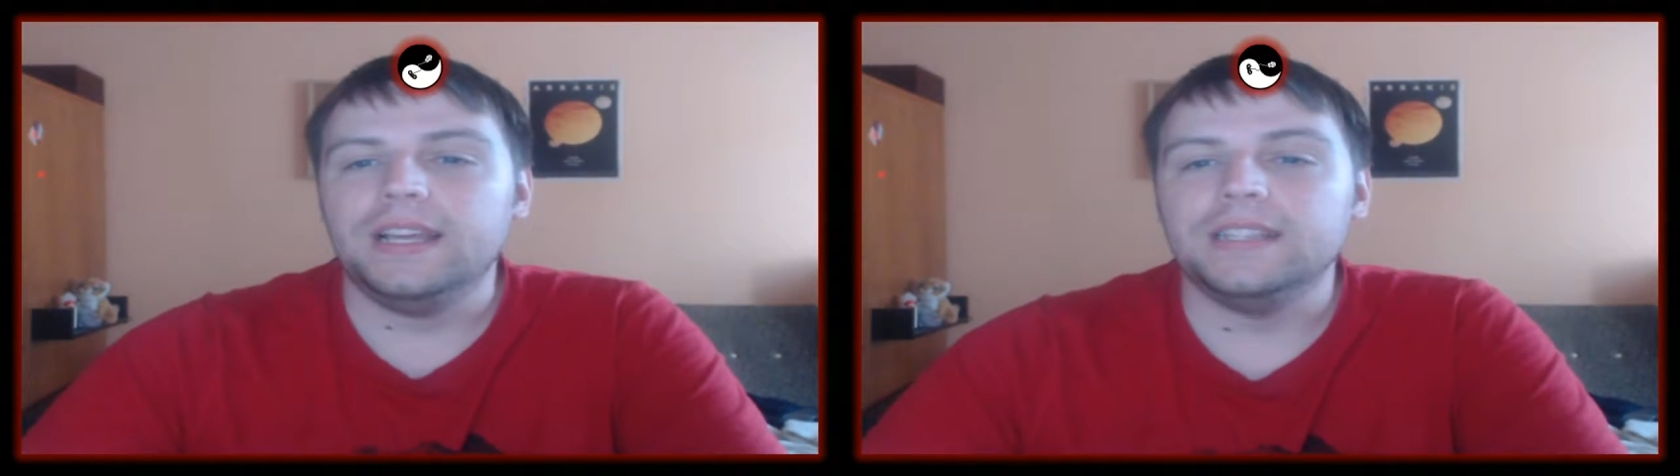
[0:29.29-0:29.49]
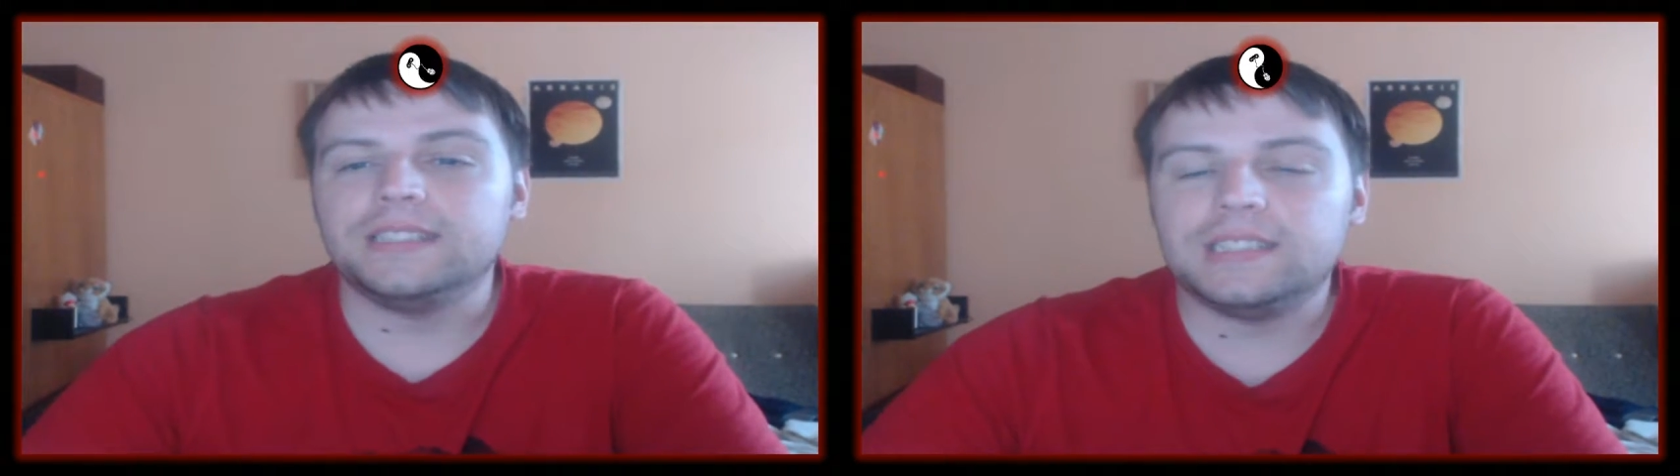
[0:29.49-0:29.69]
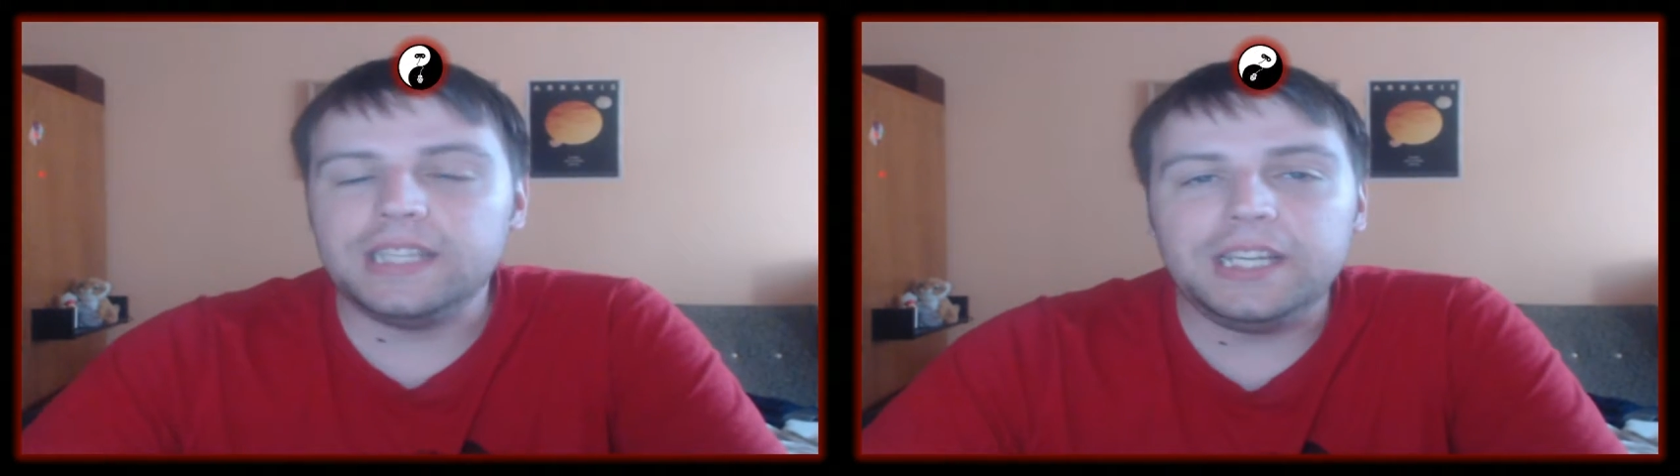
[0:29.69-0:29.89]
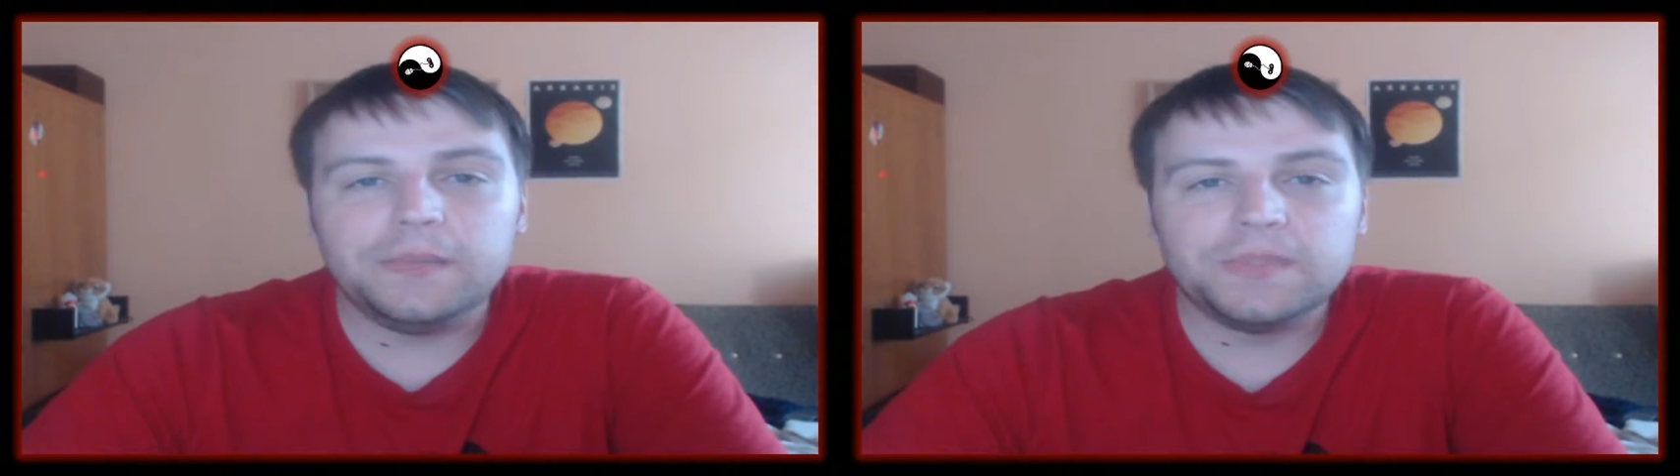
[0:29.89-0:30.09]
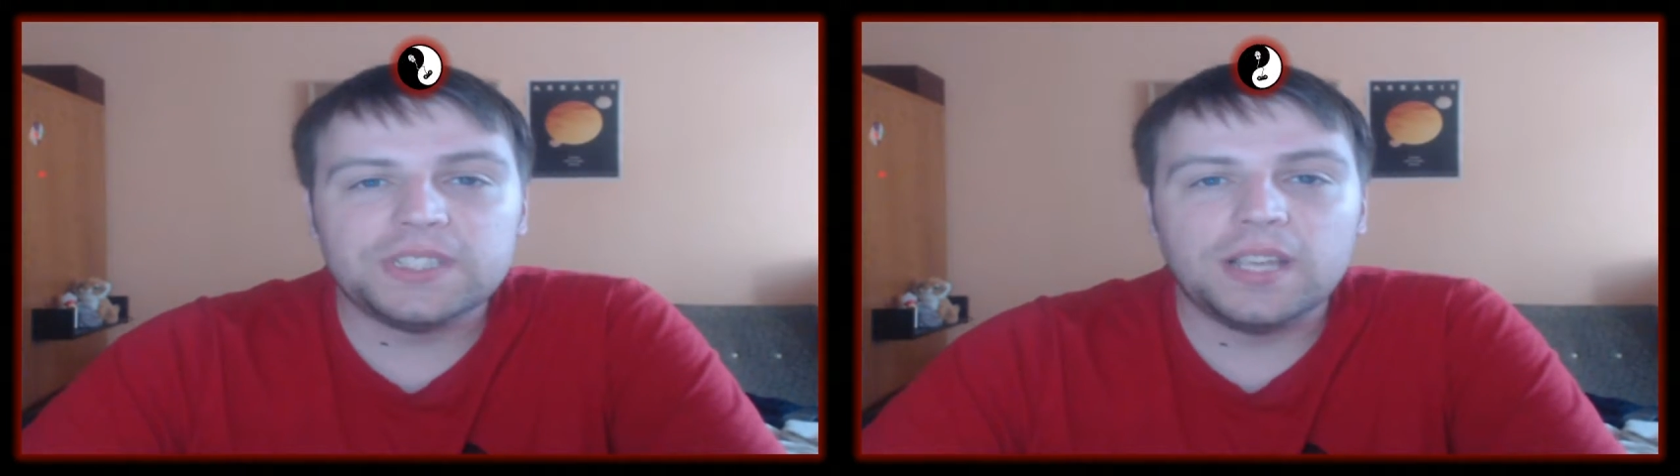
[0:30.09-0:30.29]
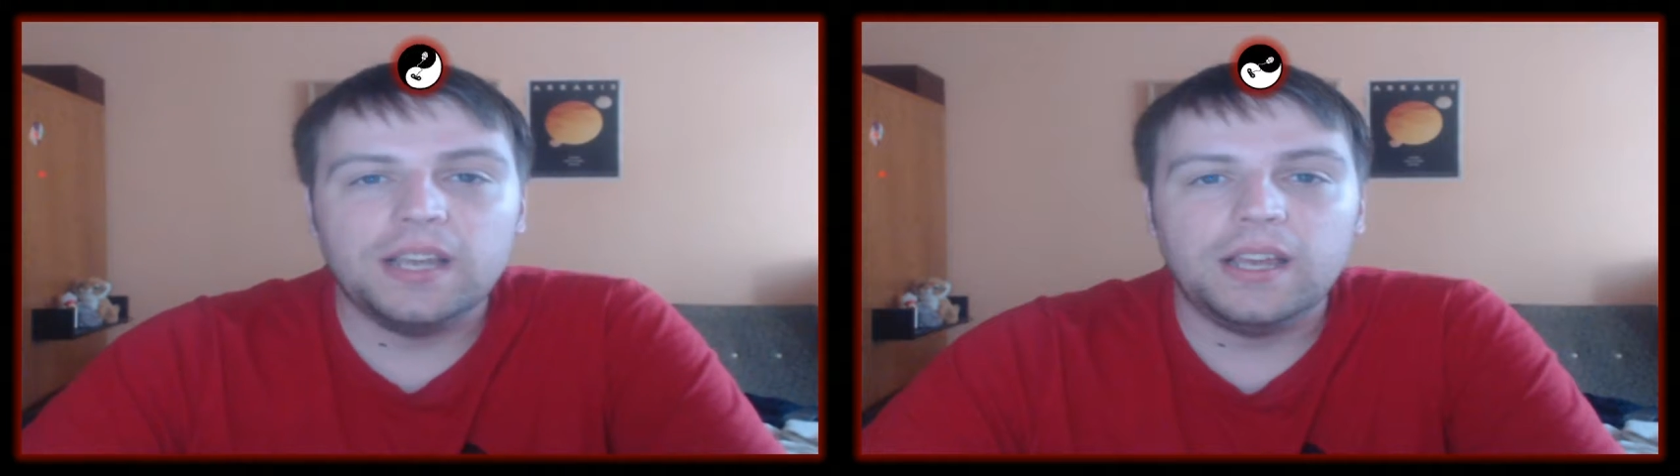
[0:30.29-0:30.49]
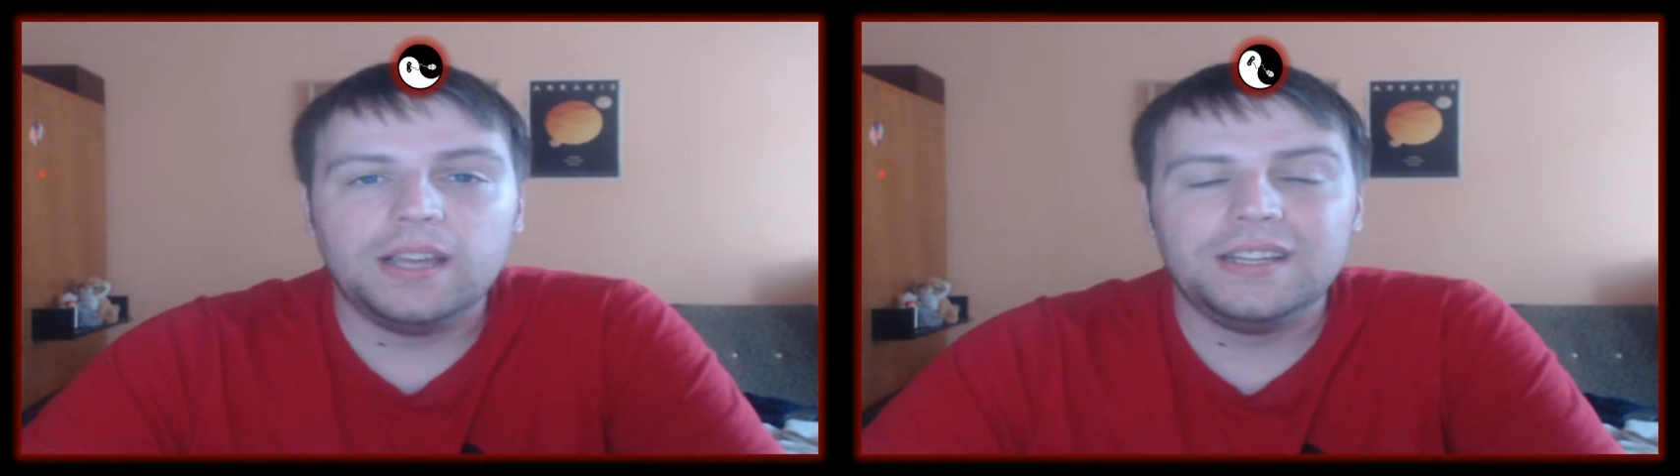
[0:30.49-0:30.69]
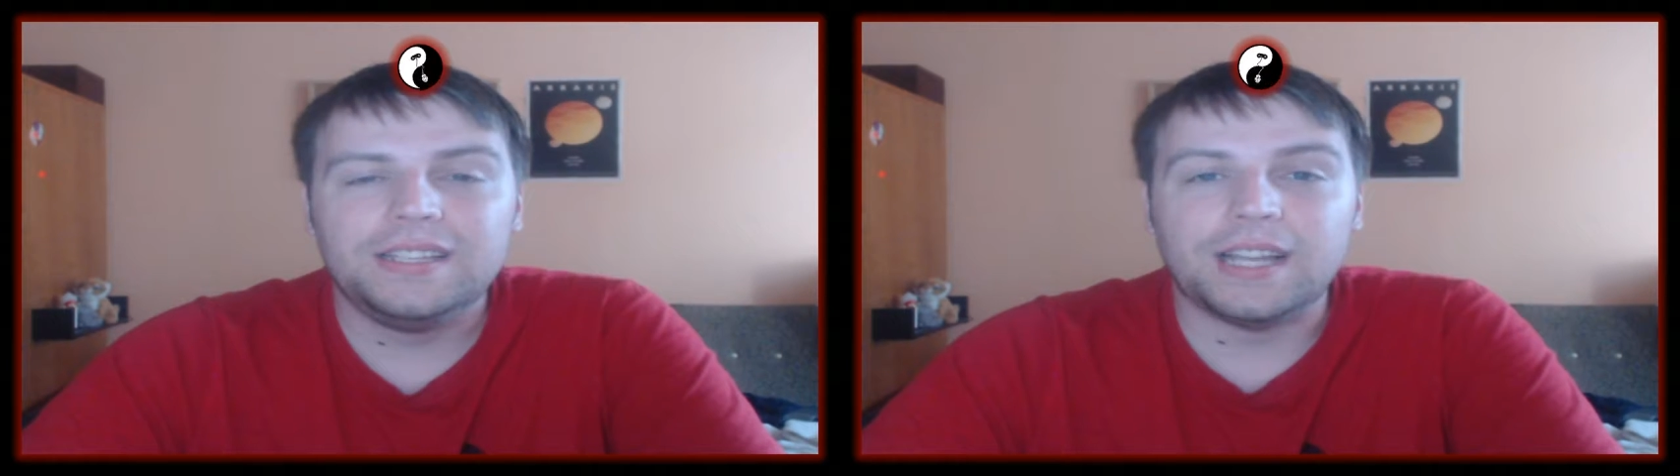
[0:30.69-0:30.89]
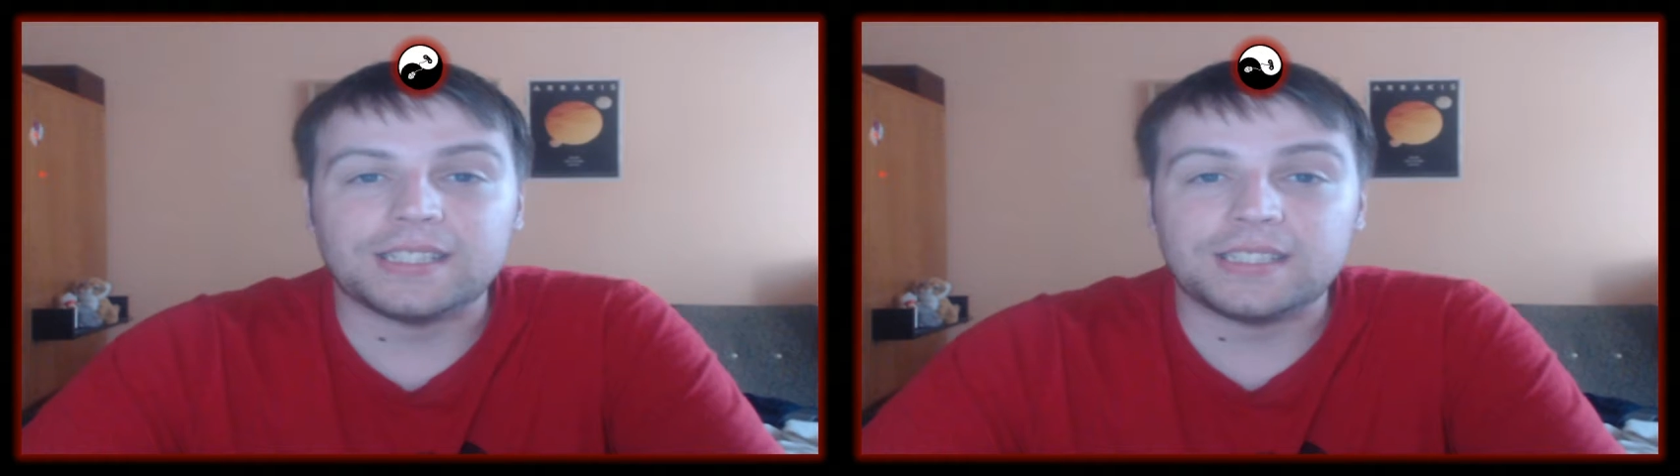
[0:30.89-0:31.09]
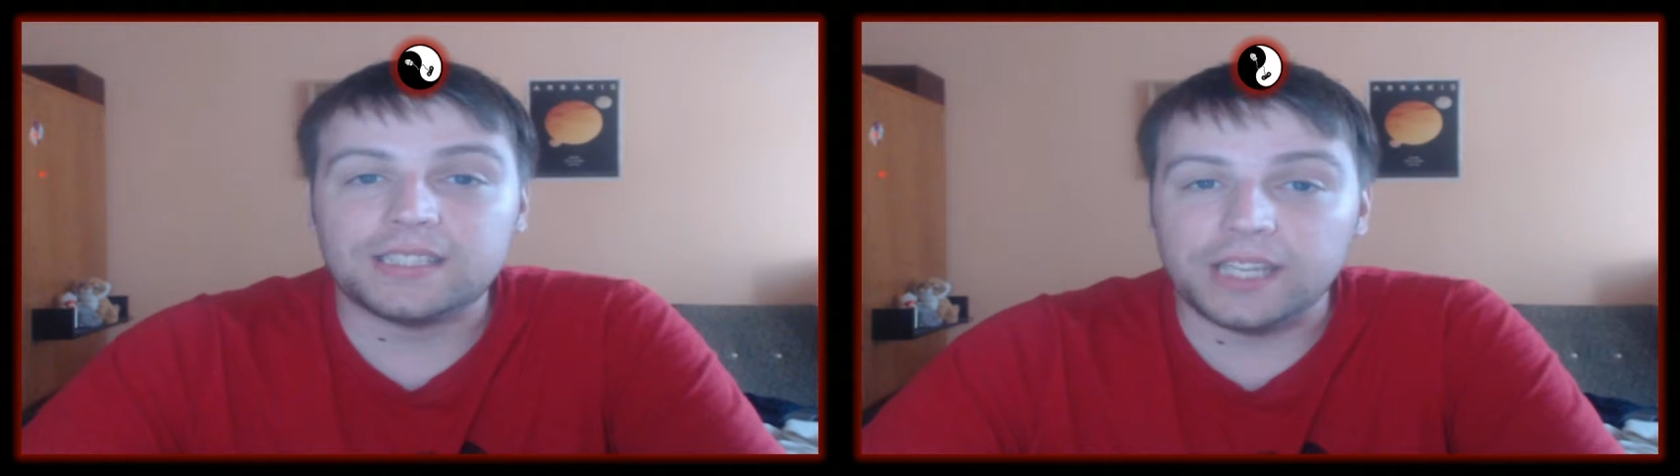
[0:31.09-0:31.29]
It seems that
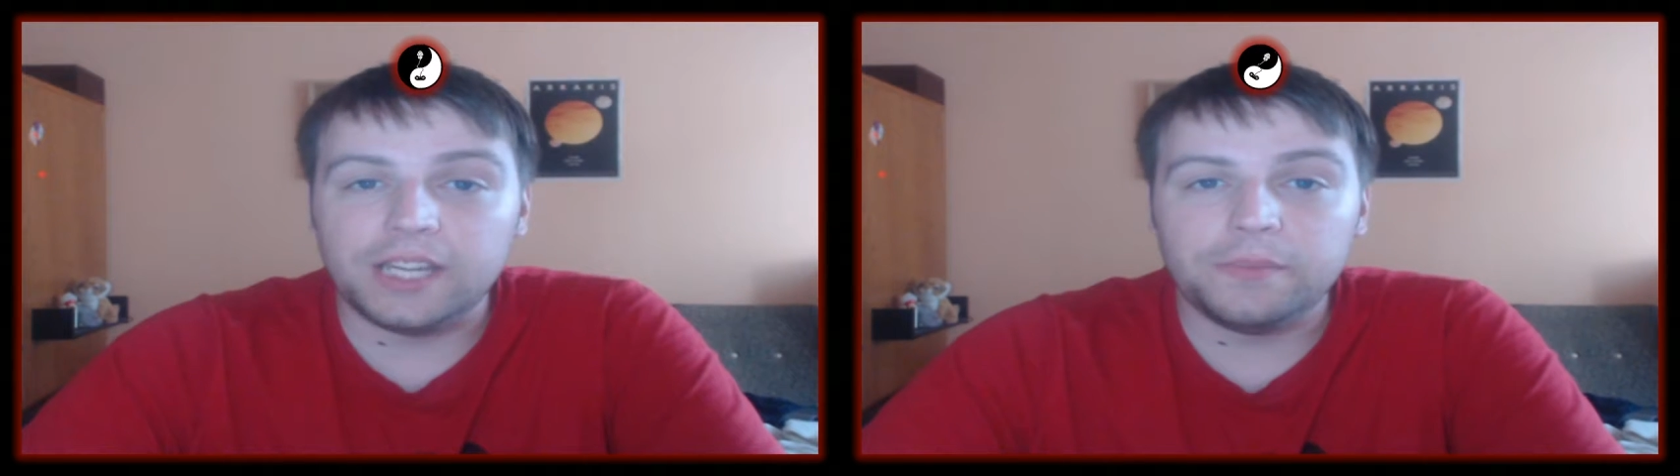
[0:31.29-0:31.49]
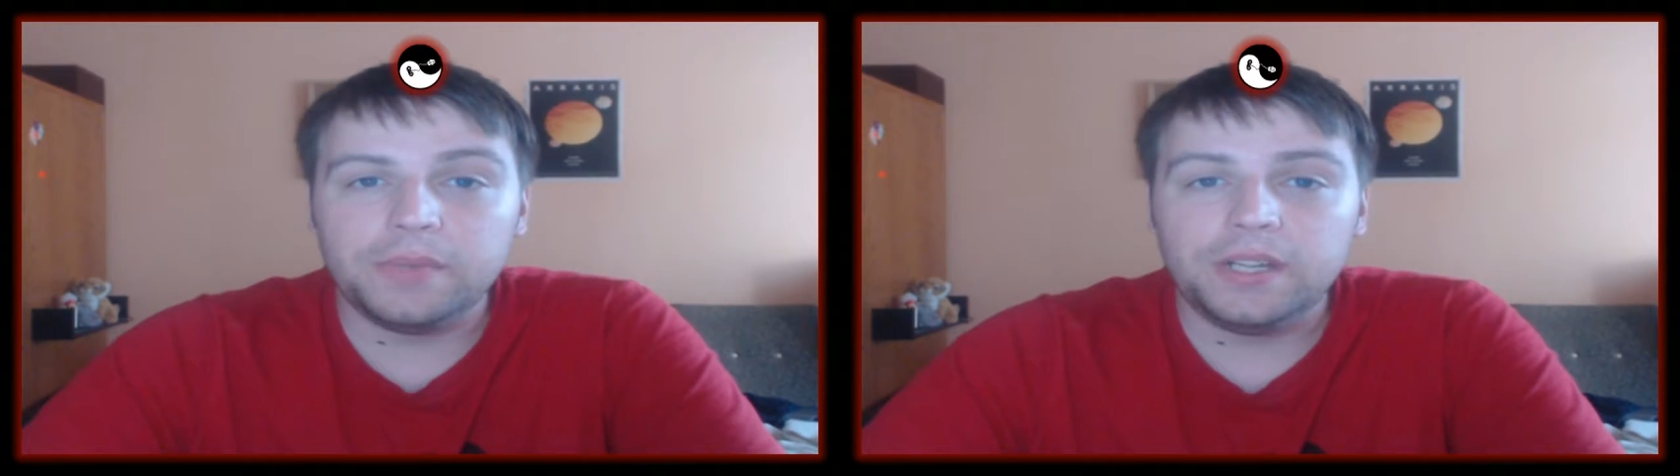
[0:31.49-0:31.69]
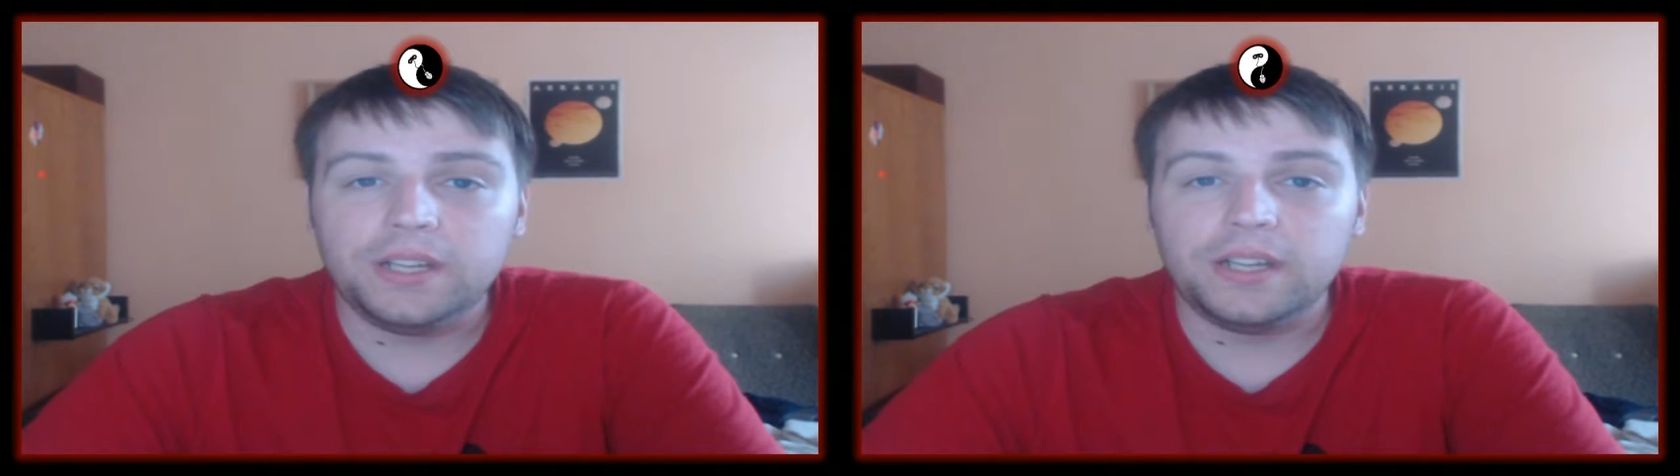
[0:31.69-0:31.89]
Steam